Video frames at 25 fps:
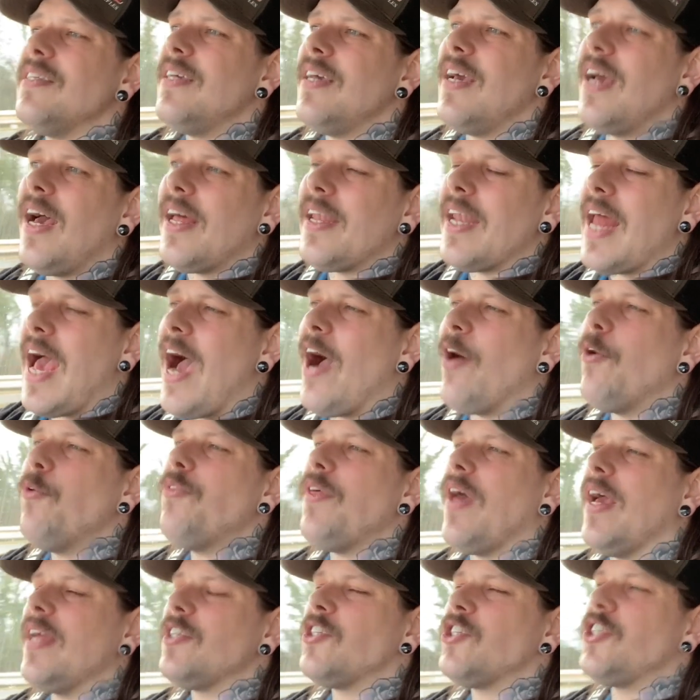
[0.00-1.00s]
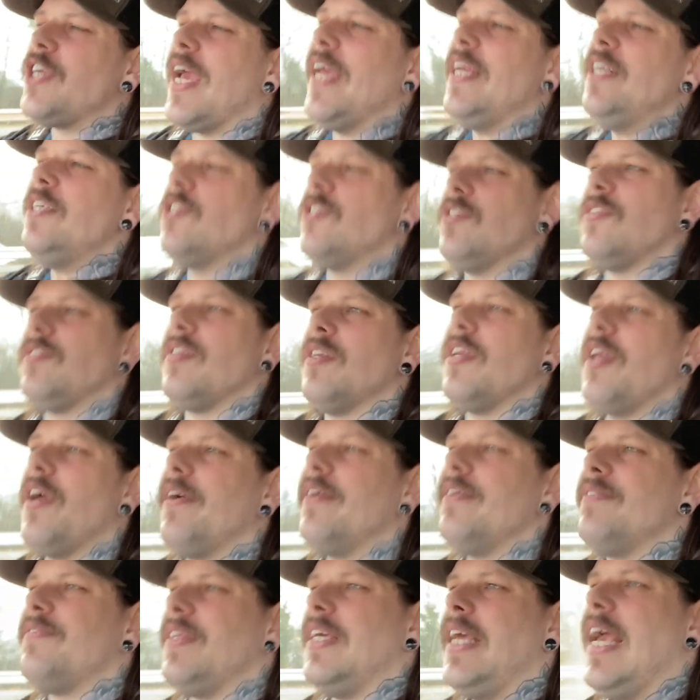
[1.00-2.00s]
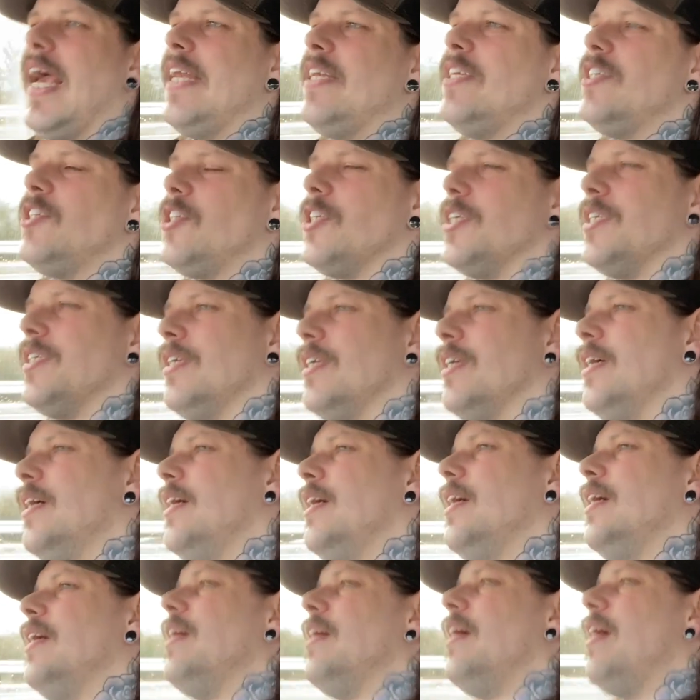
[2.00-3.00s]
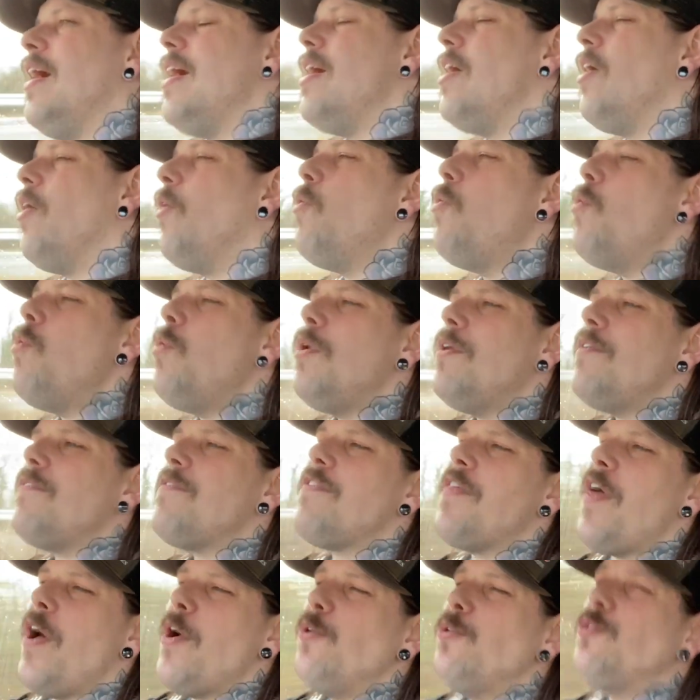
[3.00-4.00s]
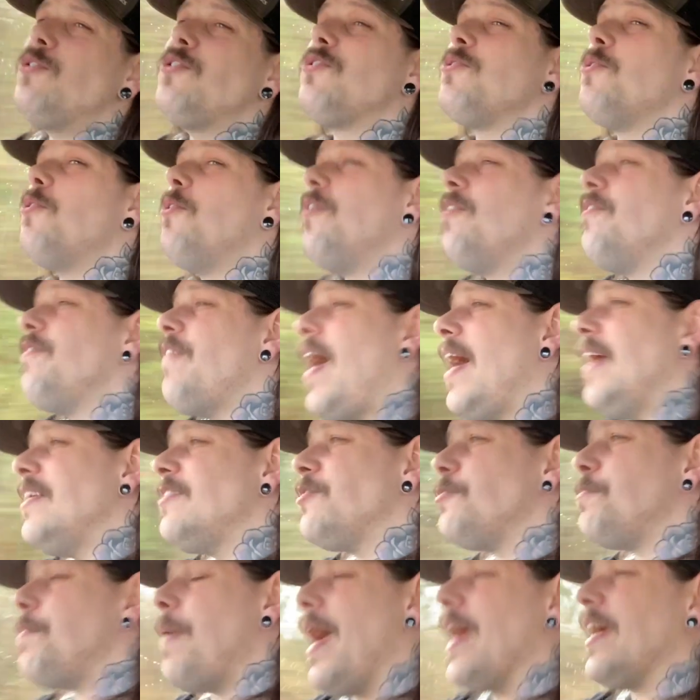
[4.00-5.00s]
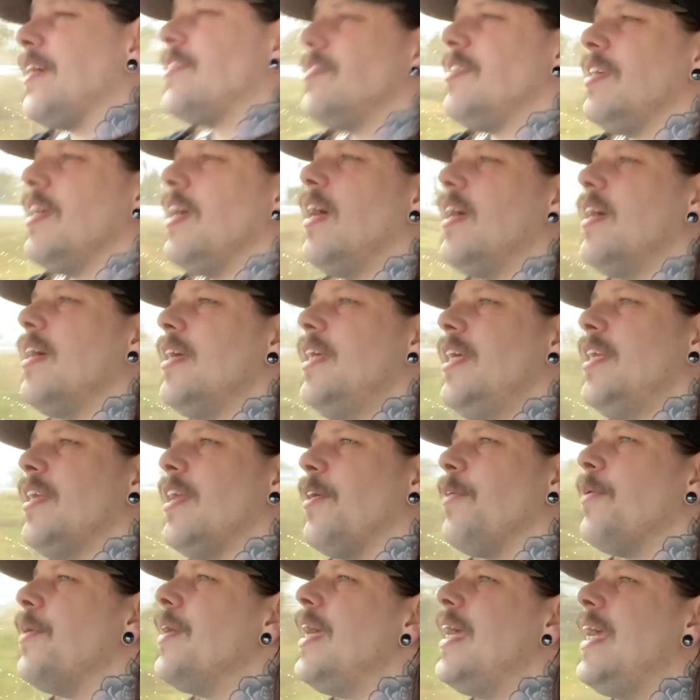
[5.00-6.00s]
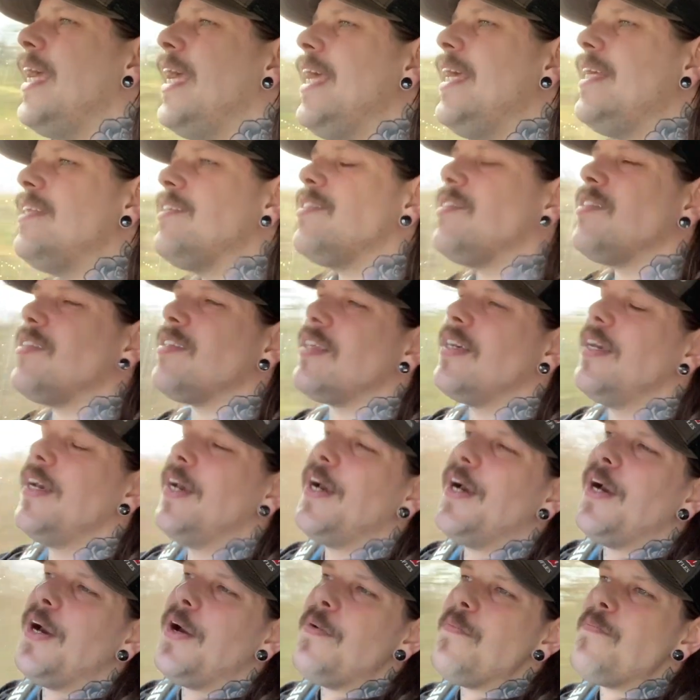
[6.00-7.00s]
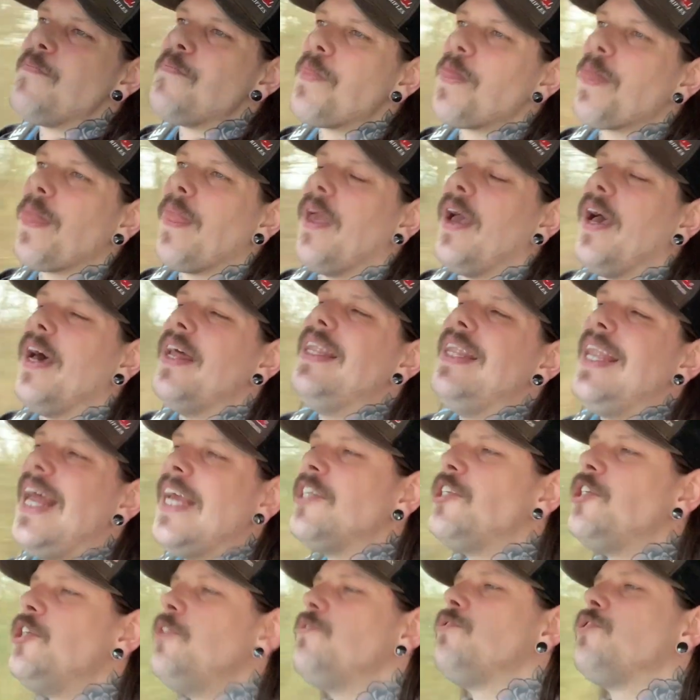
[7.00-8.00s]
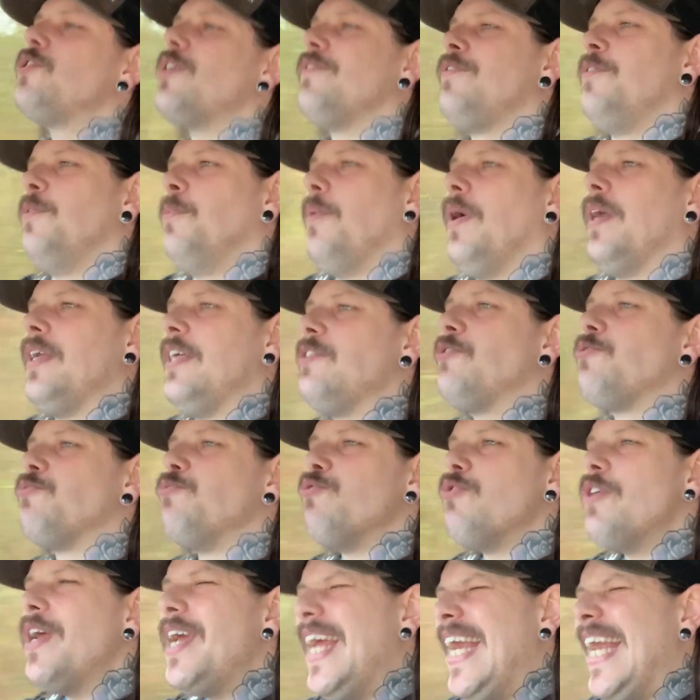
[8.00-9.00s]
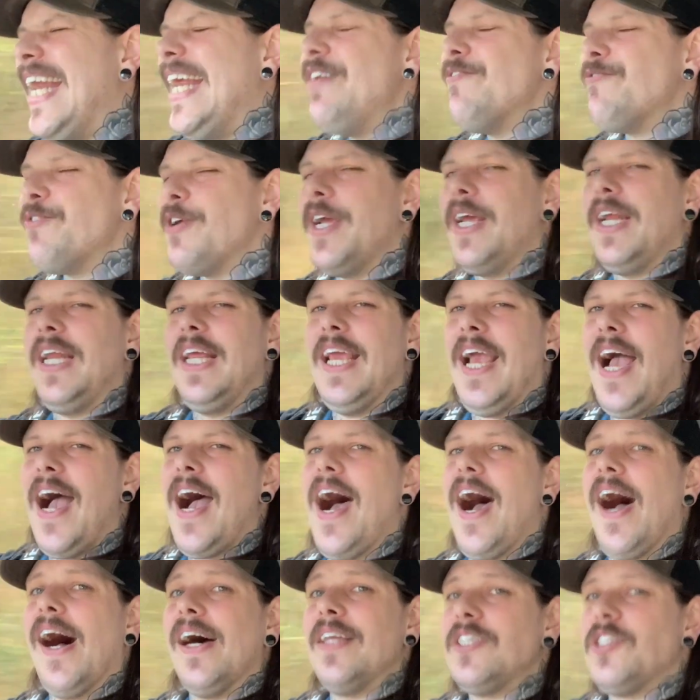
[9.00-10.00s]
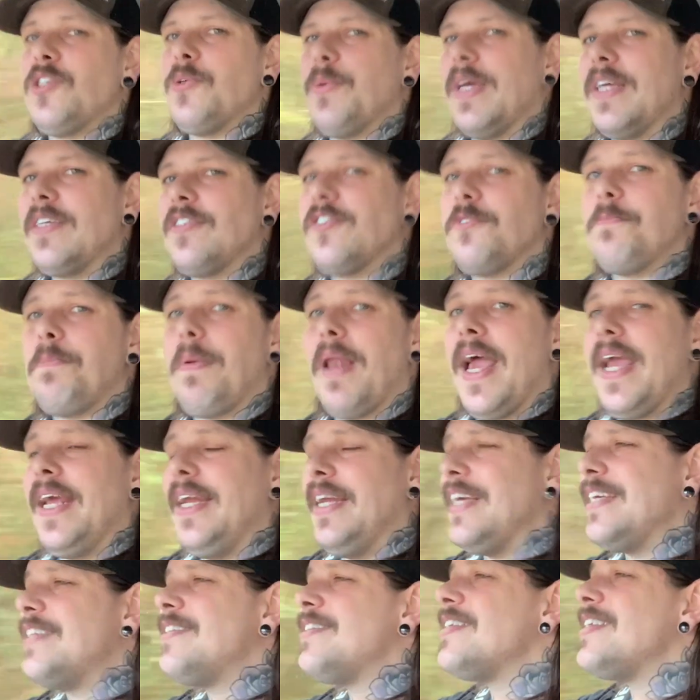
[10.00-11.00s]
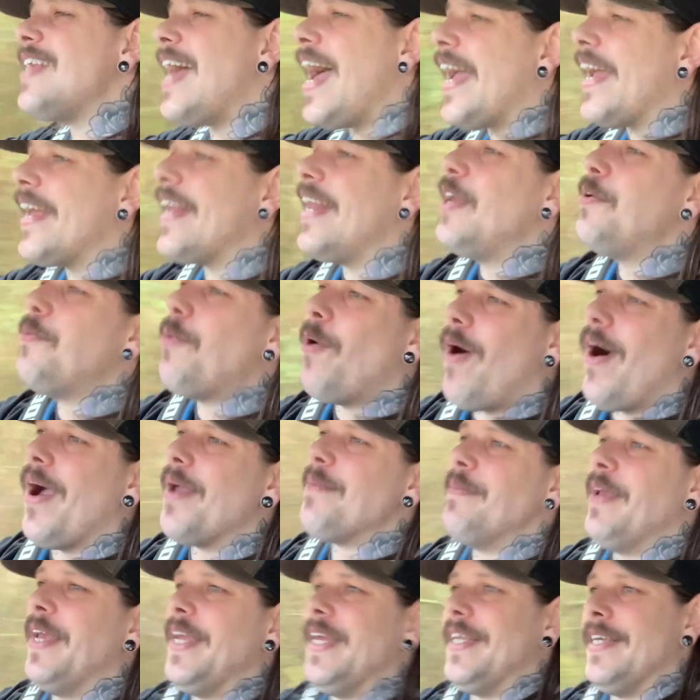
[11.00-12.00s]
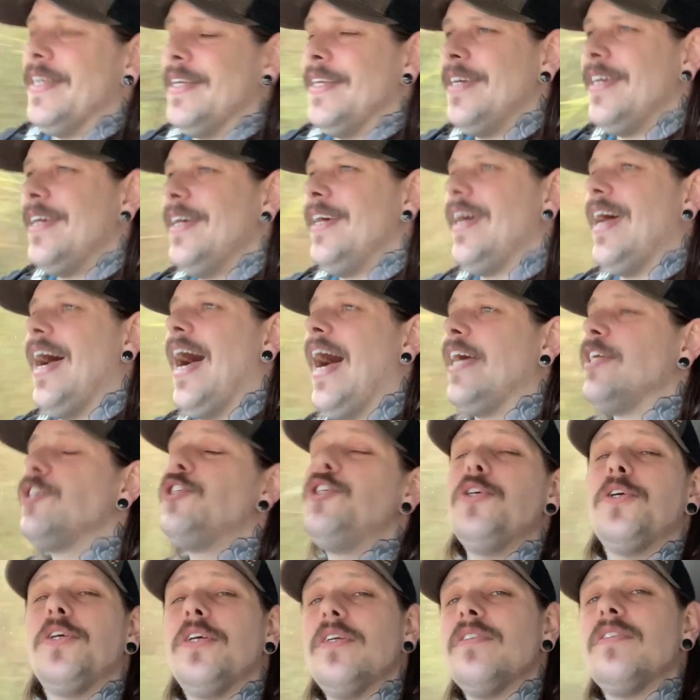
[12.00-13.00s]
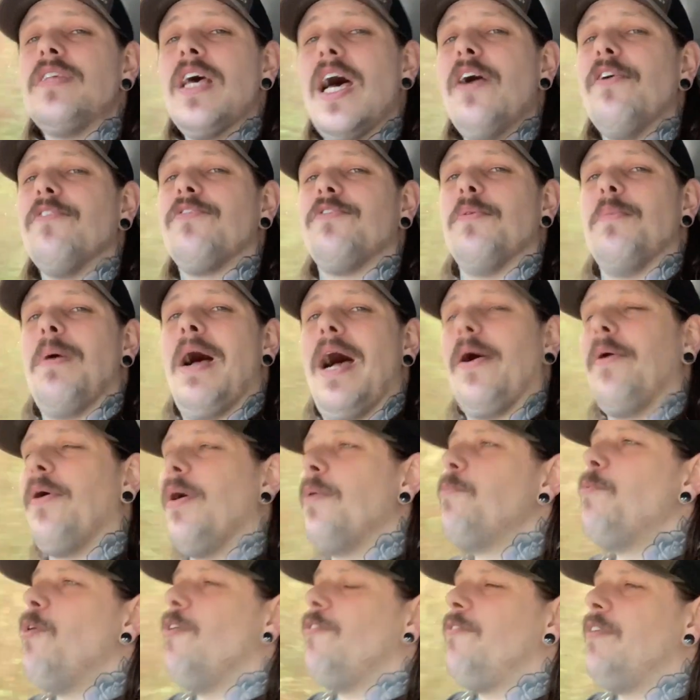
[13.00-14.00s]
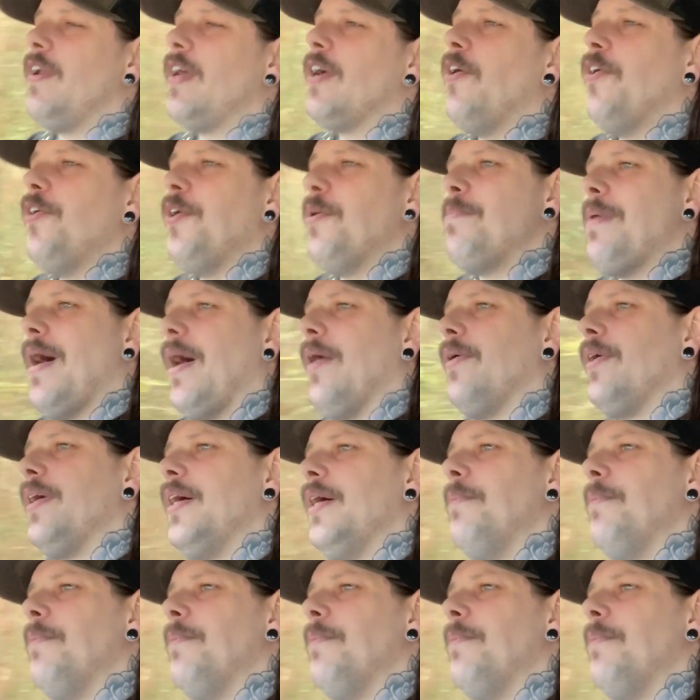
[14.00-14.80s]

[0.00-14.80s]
and how that changes the note of the engine, all of those sort of aspects, you know, it's, unless you've driven one, it's really, really hard to explain exactly what I mean, as you can tell from how I'm waffling on about it.